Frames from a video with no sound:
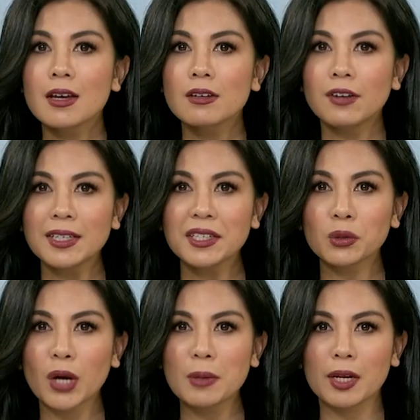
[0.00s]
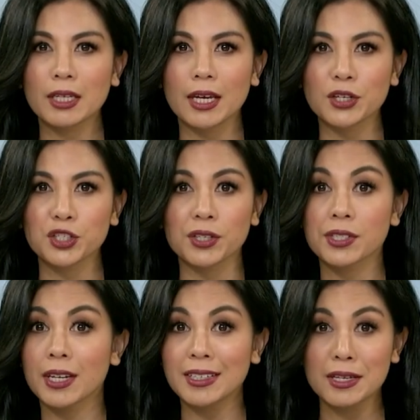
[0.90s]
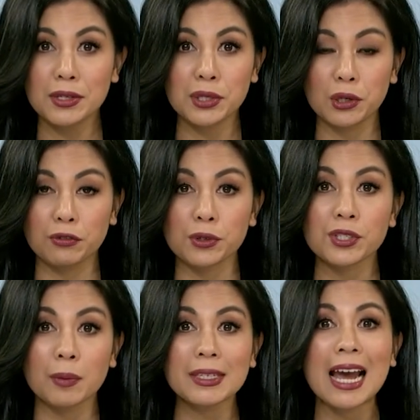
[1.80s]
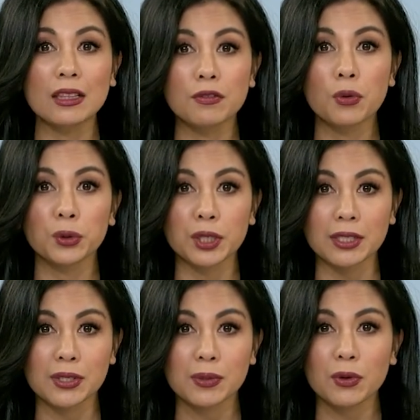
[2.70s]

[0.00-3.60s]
Finding the right medication is getting easier for some Californians.